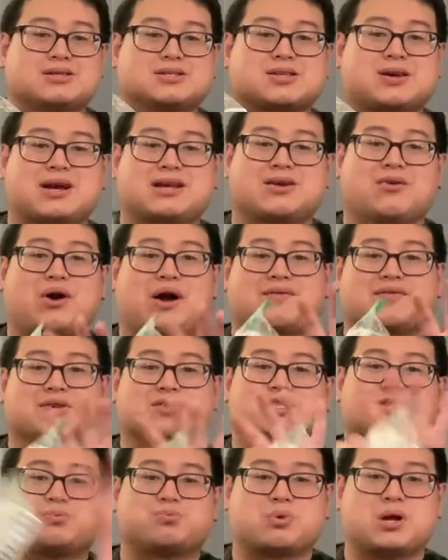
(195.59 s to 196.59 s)
so I don't have to
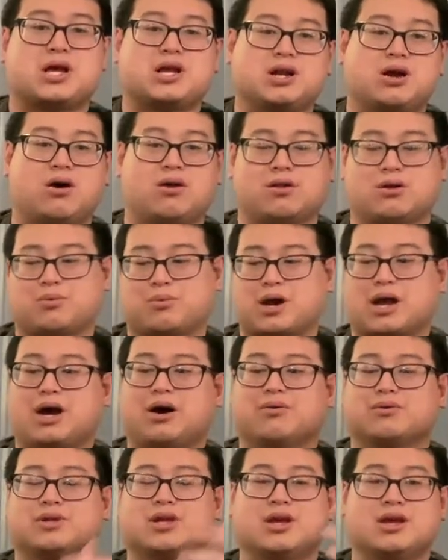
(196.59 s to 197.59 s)
spread all
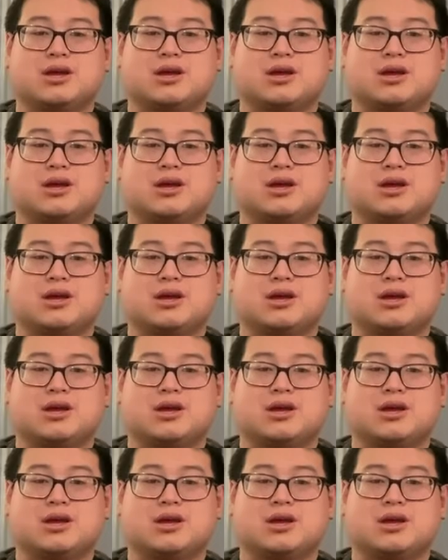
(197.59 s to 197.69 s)
around